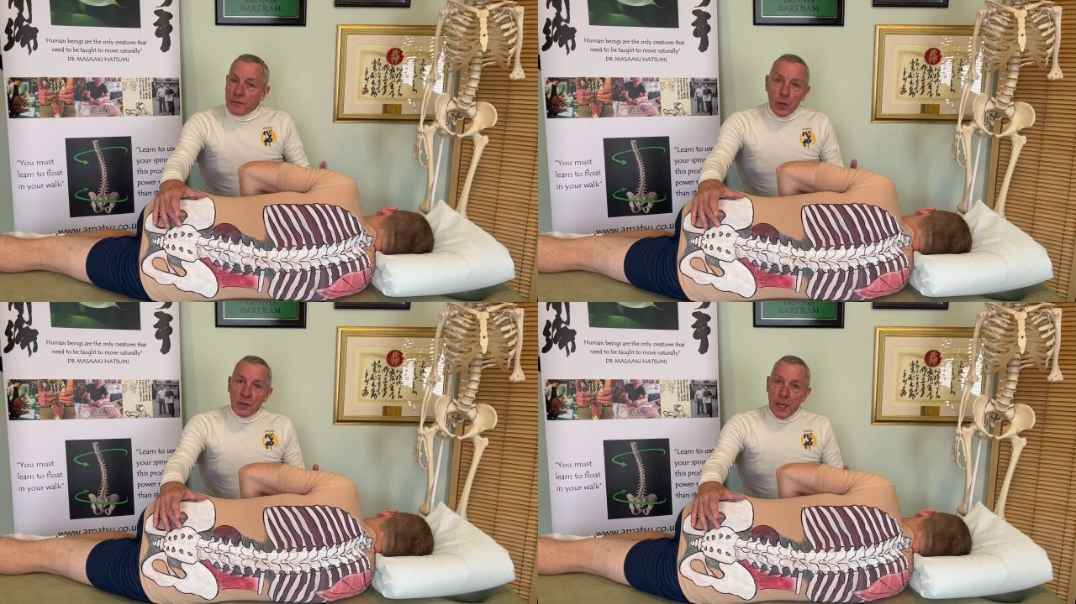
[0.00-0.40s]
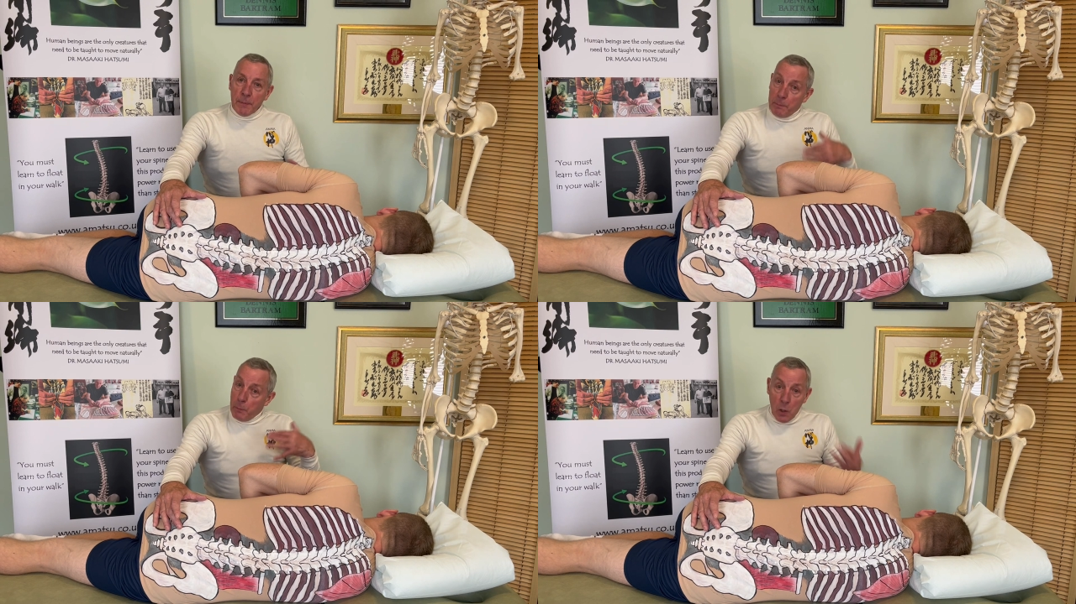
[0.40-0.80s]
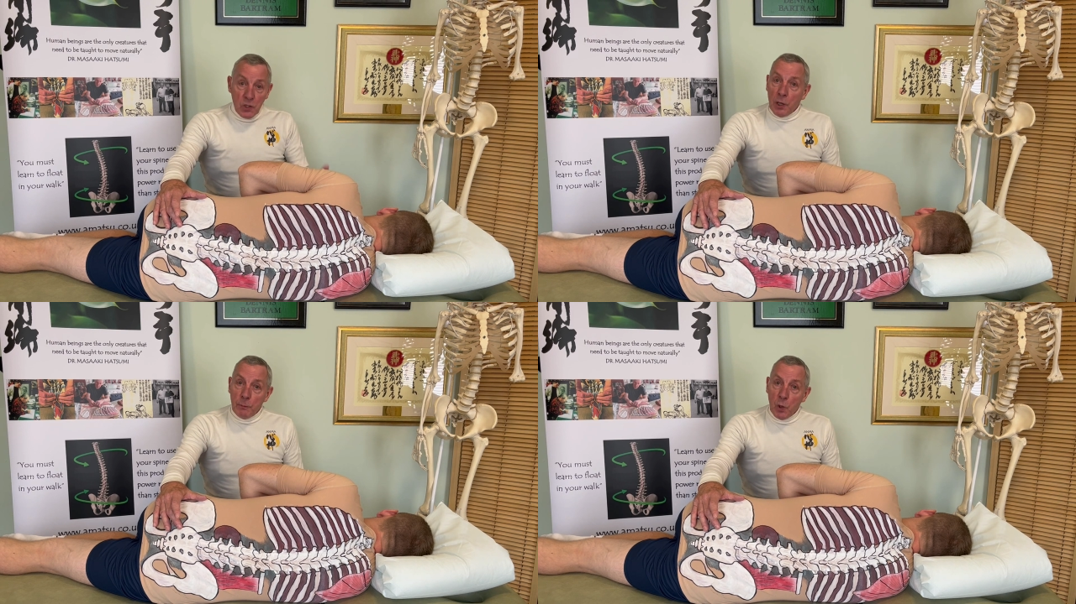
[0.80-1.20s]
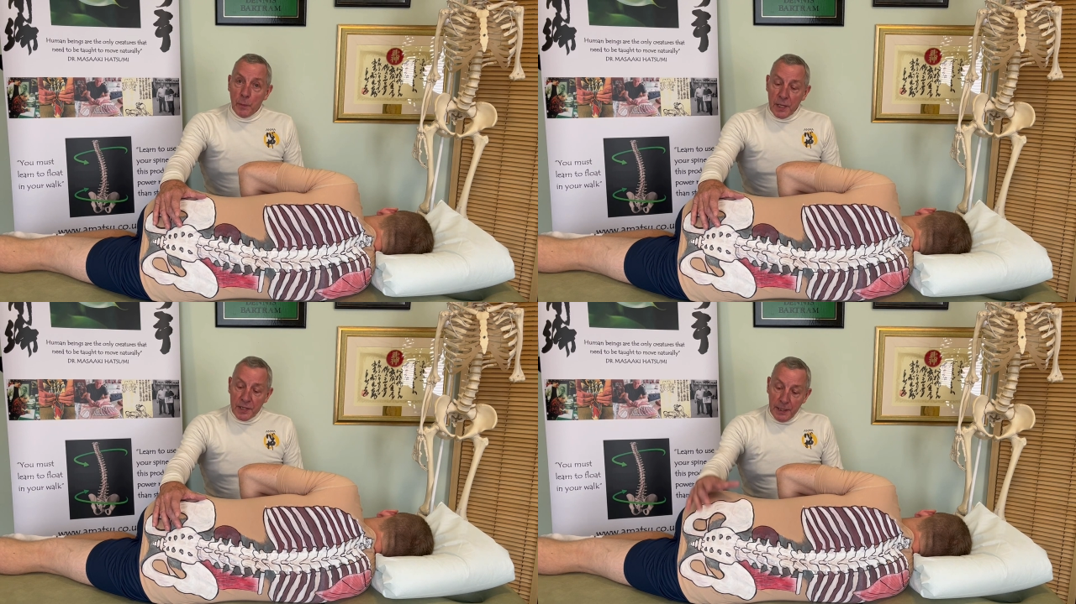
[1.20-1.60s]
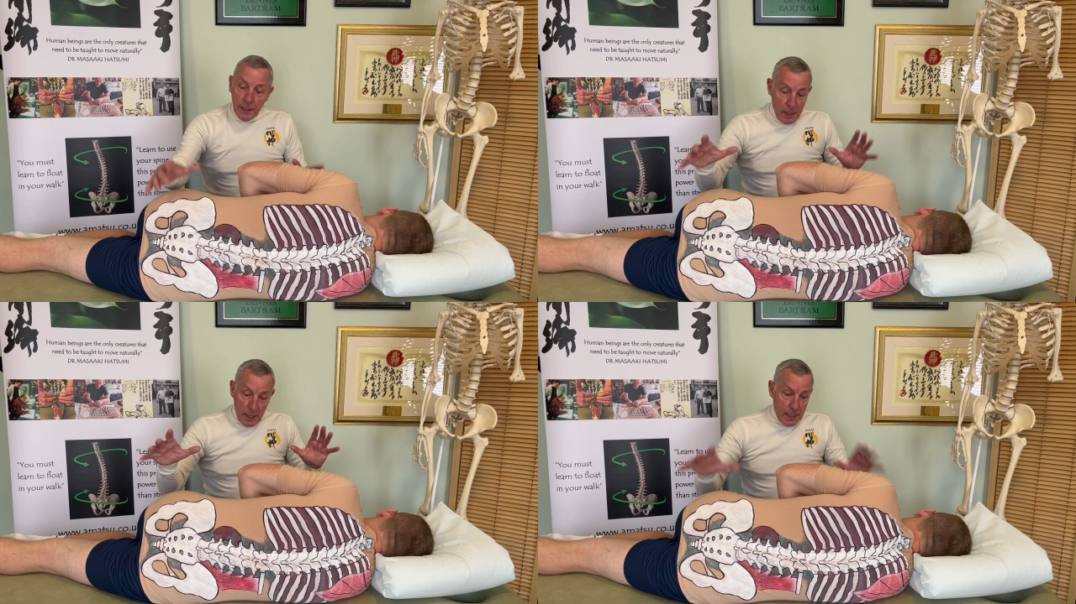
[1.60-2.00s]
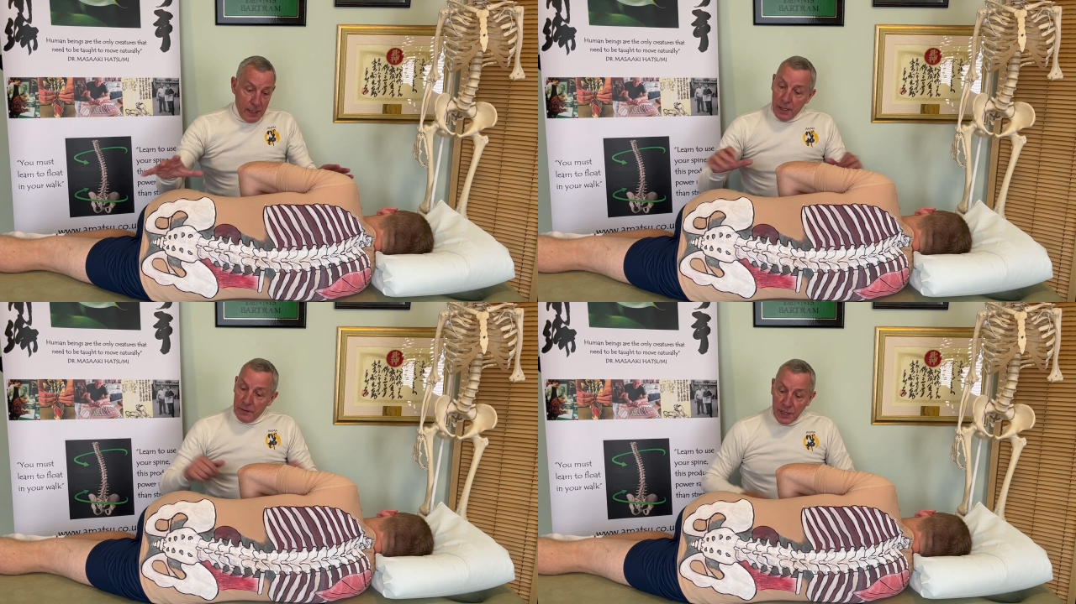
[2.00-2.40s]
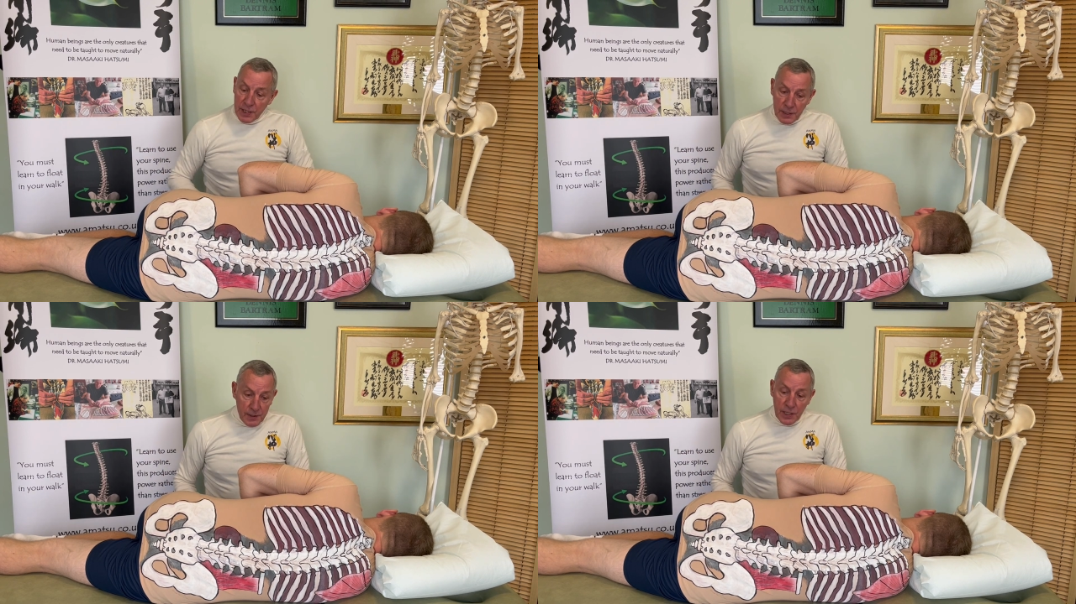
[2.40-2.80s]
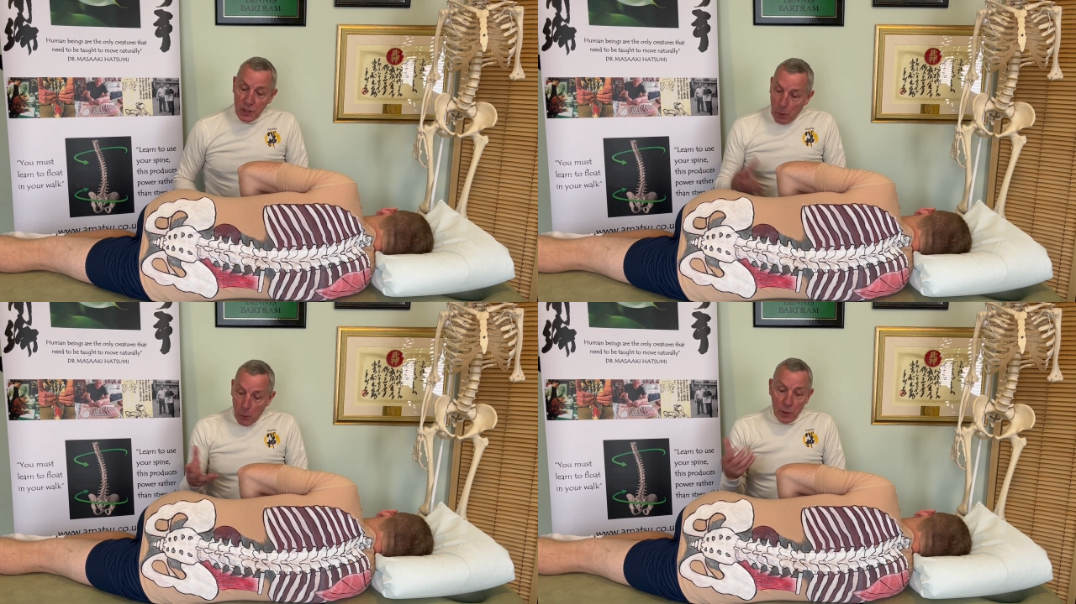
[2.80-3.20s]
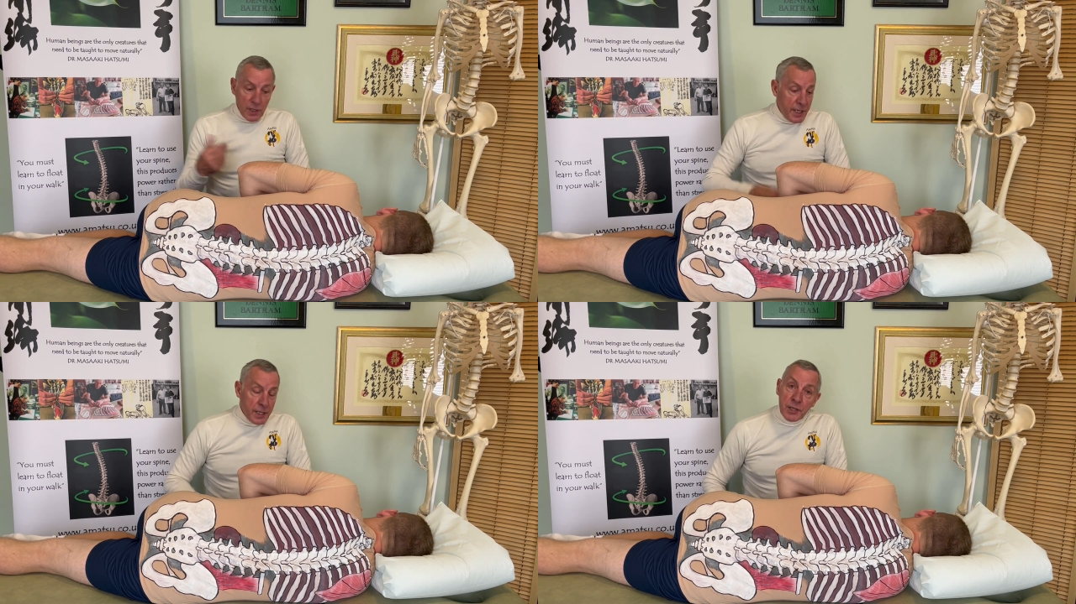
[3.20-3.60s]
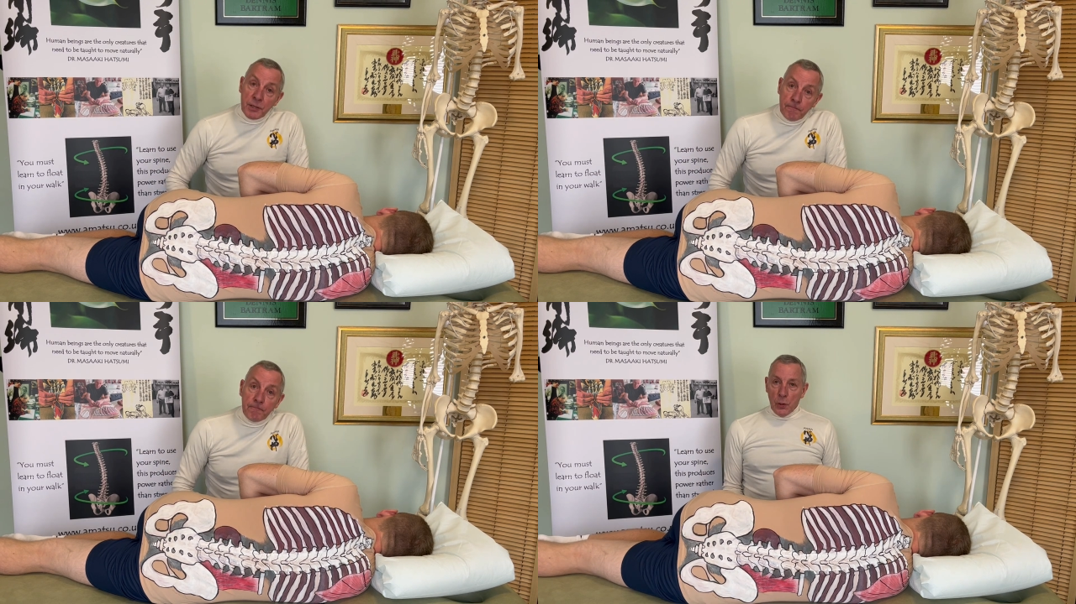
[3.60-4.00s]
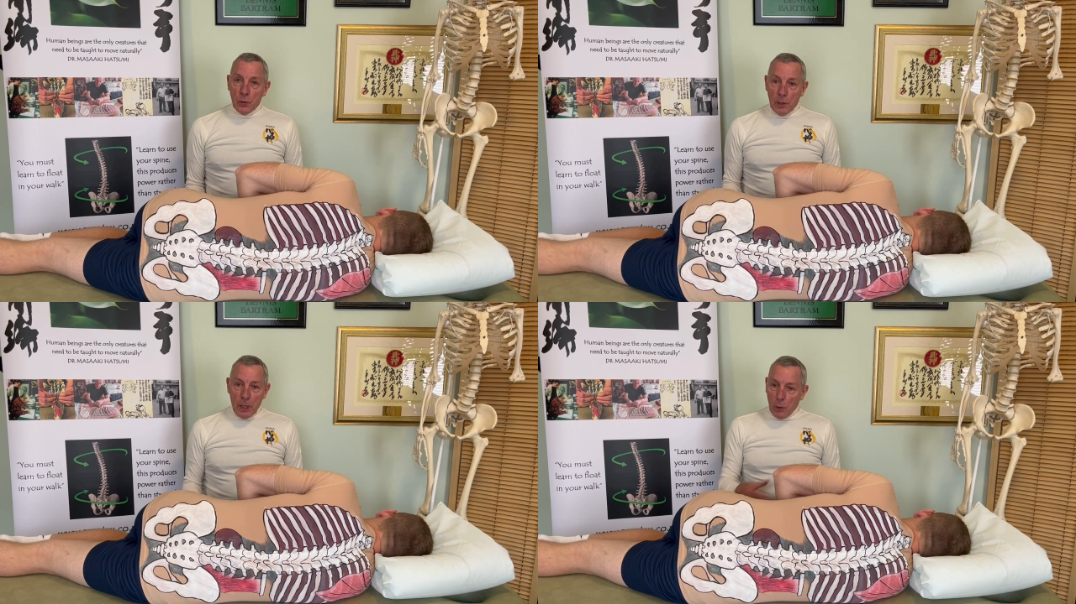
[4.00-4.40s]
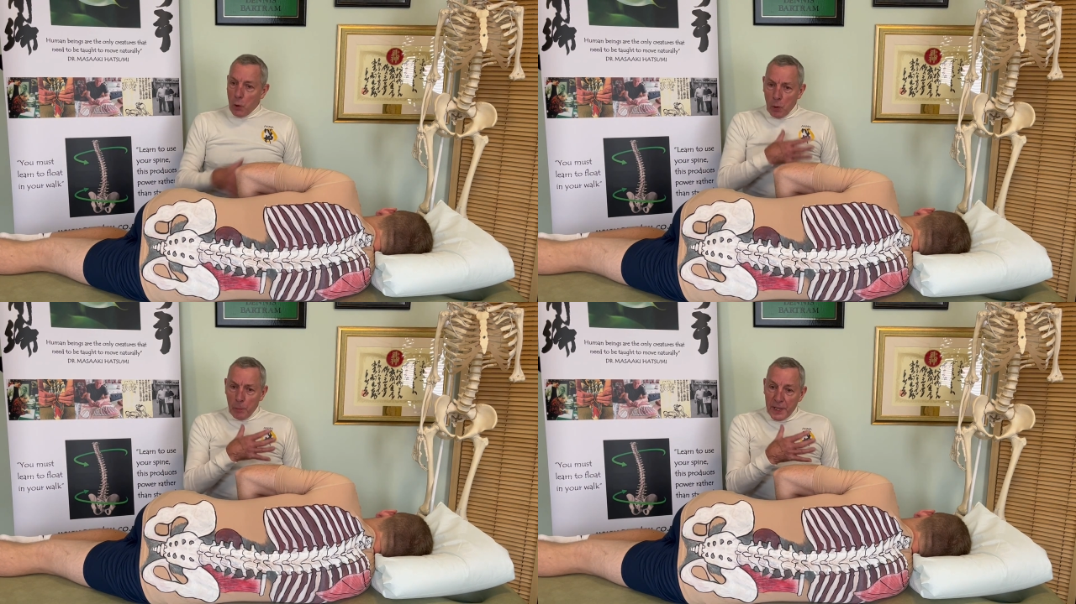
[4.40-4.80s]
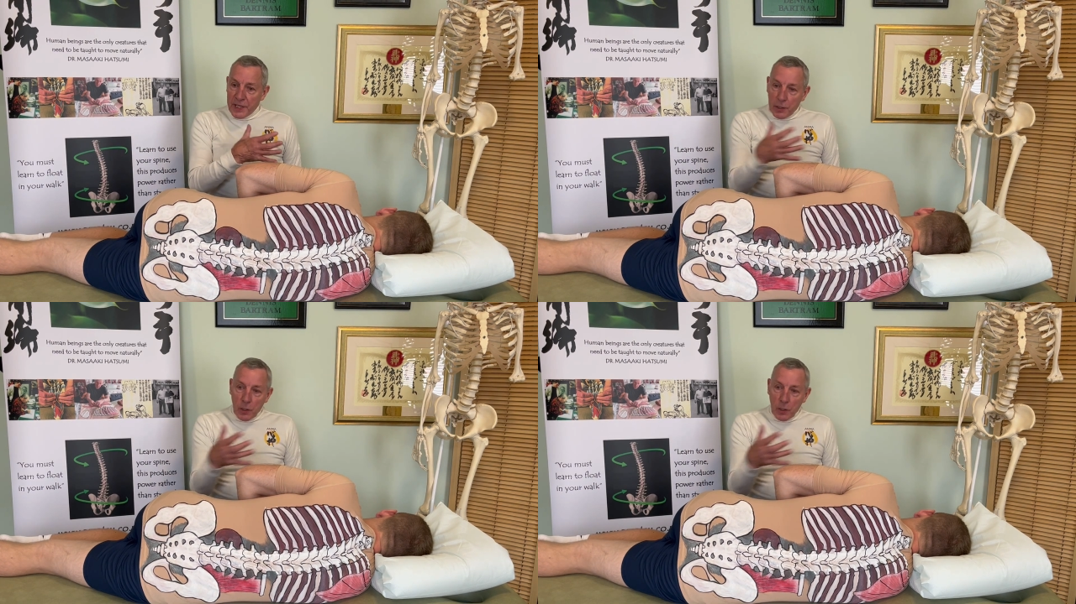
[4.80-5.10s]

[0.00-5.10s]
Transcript: of concepts, more joint mobility. And this is what we want to teach. So our whole basic